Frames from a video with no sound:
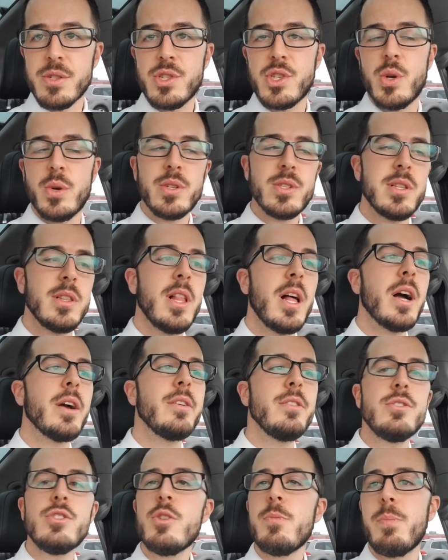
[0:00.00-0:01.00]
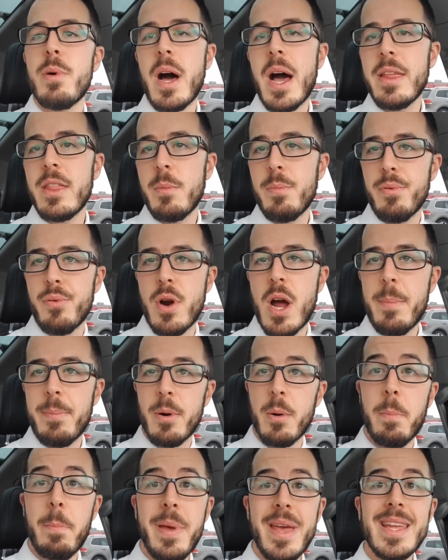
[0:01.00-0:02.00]
So as long as you buy the
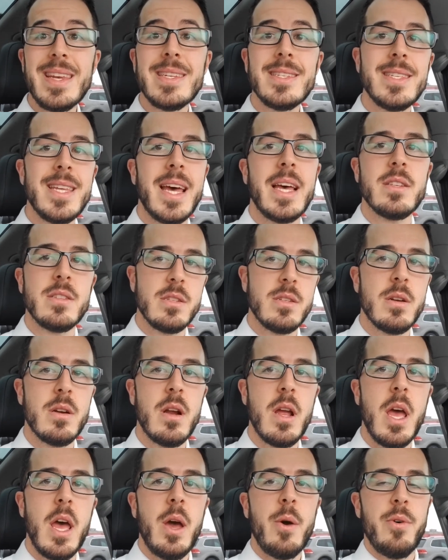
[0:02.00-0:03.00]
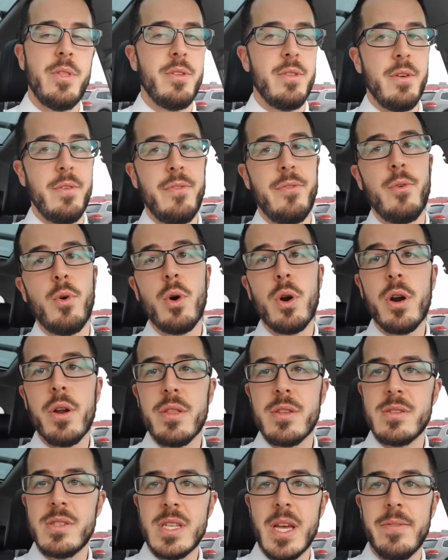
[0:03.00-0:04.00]
proper pin tester, whether the 4 or
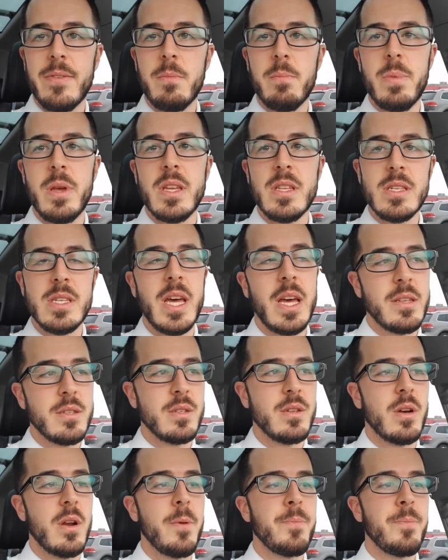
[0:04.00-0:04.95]
the 7-pin tester,